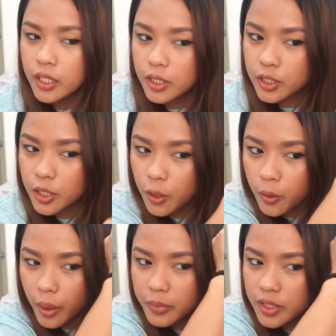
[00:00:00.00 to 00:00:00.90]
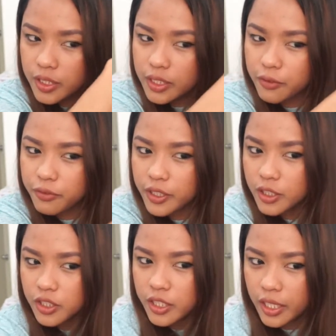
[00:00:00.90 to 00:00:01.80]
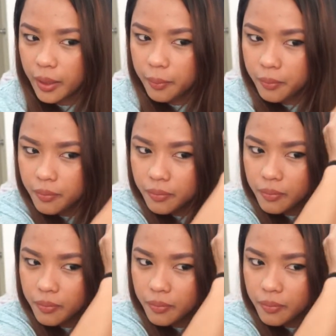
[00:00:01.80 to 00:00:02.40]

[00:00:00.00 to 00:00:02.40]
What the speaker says: So, I'm just gonna finish it up.